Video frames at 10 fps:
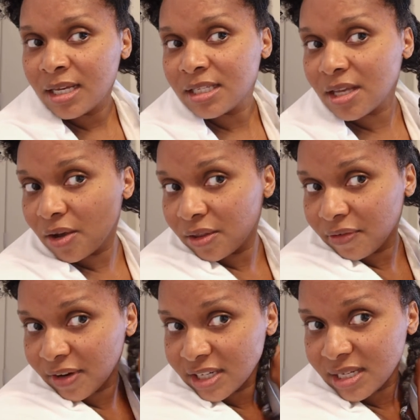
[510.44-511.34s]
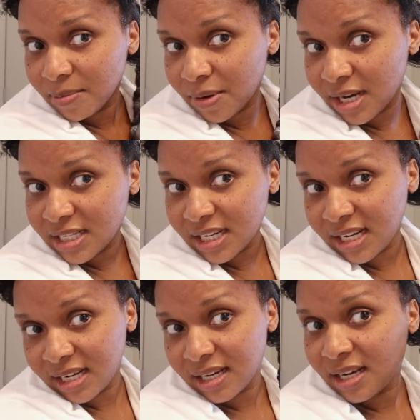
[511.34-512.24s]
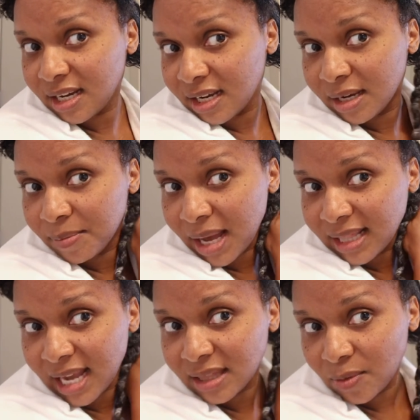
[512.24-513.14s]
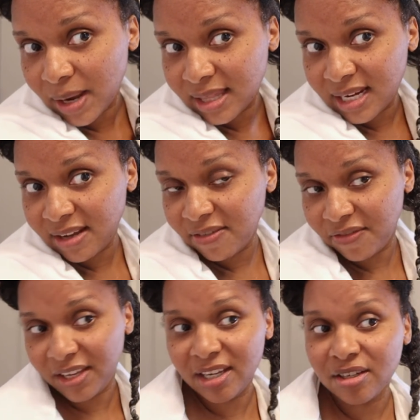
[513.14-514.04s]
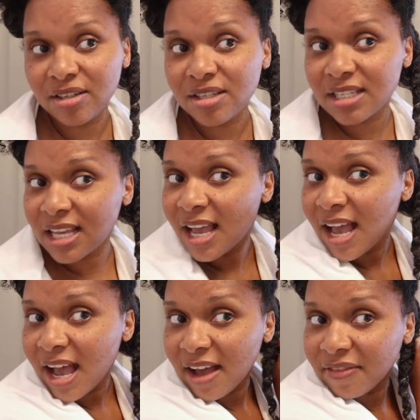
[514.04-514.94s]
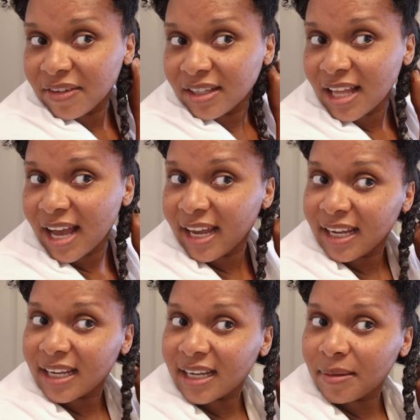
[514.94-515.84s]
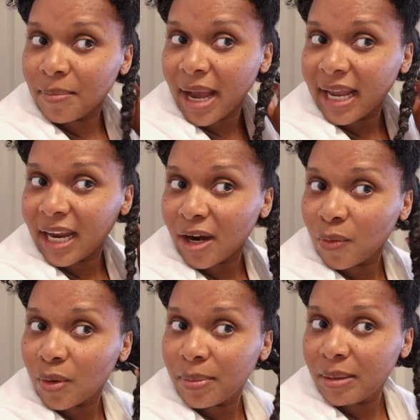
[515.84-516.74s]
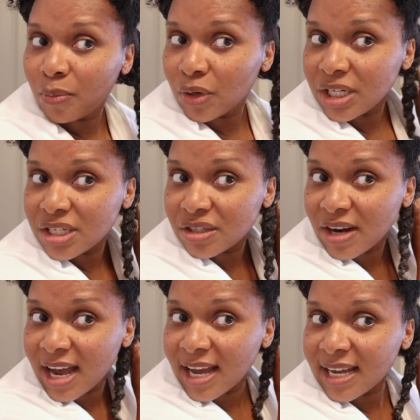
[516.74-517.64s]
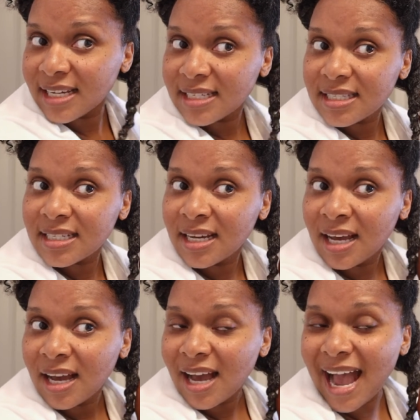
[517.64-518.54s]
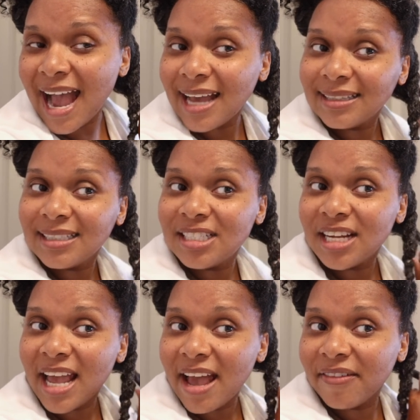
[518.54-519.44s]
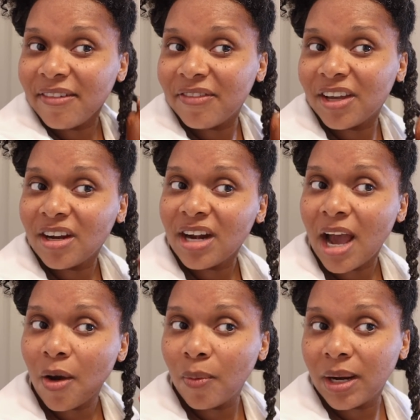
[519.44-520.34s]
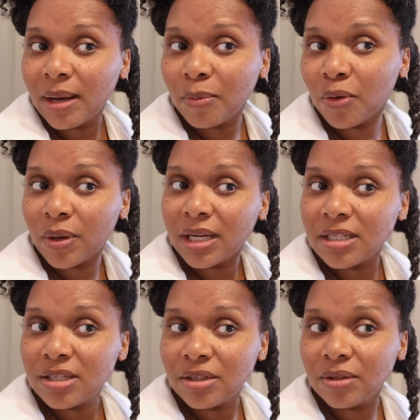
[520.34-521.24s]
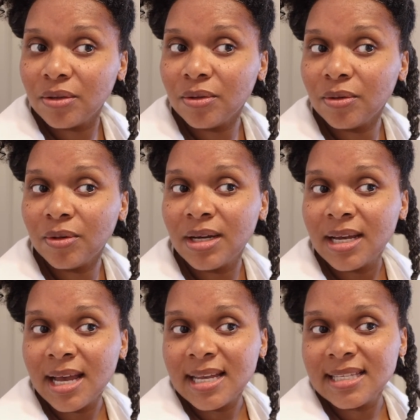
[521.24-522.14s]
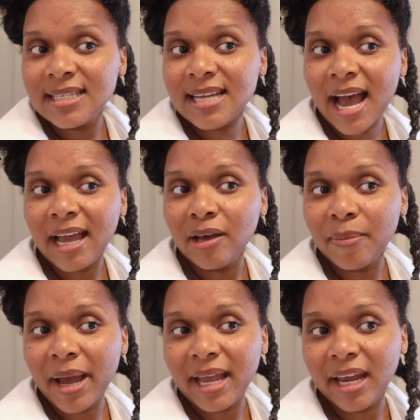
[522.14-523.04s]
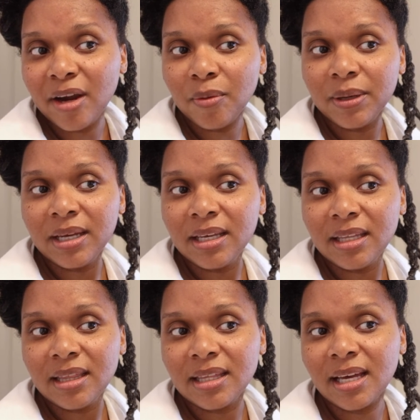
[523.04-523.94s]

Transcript: So the first impression, I like the way that it feels. I feel like my hair will be moisturized. I legit haven't figured out what I'm going to style my hair with.